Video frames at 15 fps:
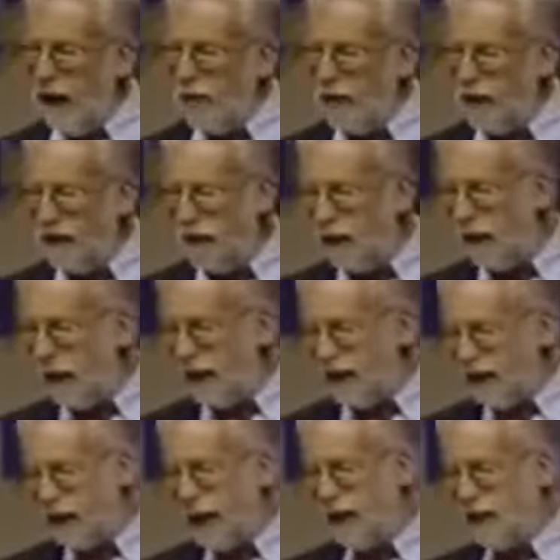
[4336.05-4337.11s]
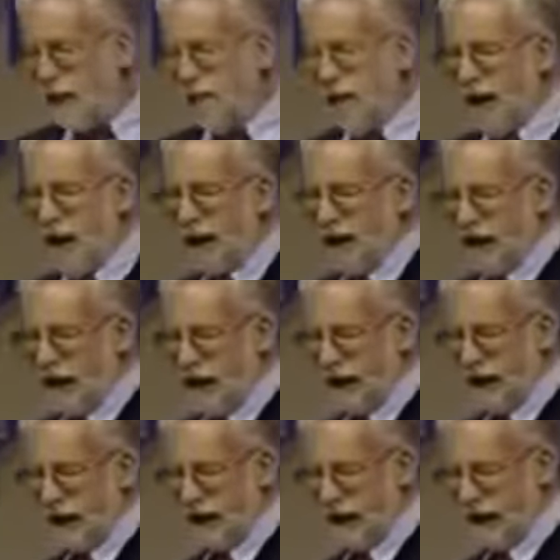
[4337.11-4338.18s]
How about 20th century
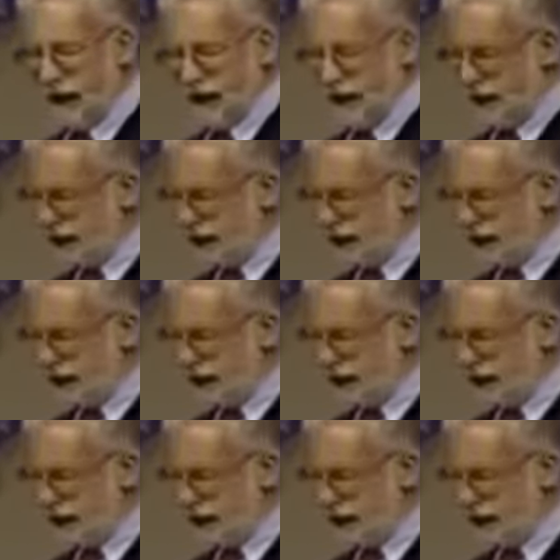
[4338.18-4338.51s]
politics?